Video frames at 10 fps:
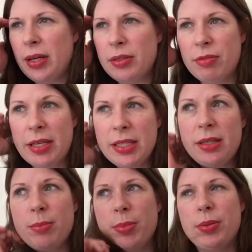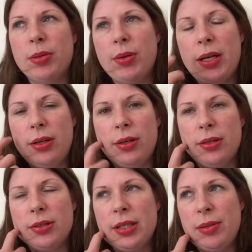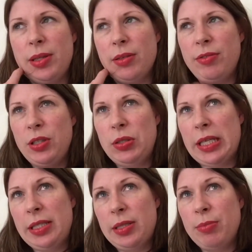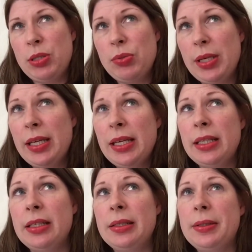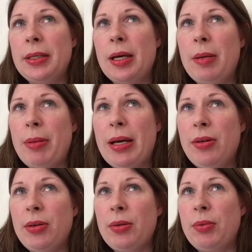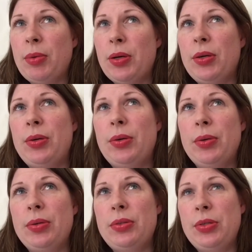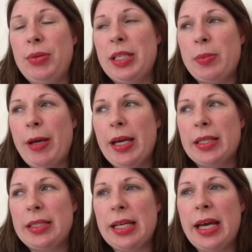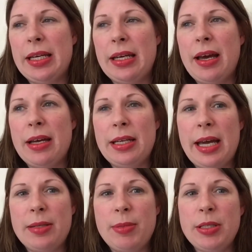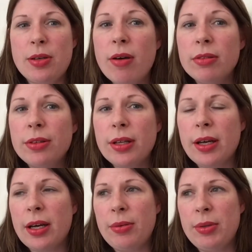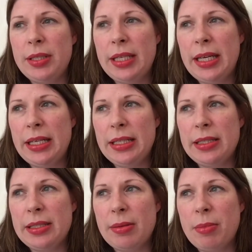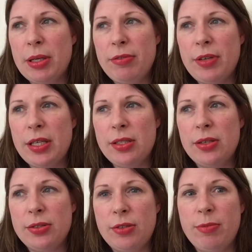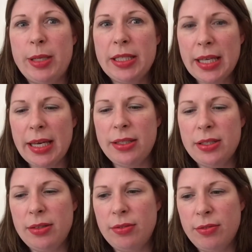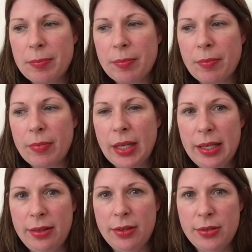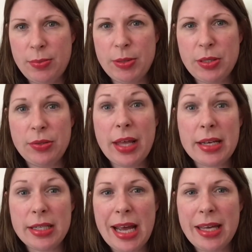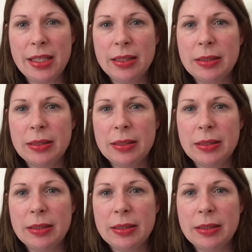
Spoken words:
I'd read up quite a lot in the few days in between about what to expect, and I had been told that I would need my first lot of medication in the hospital that day.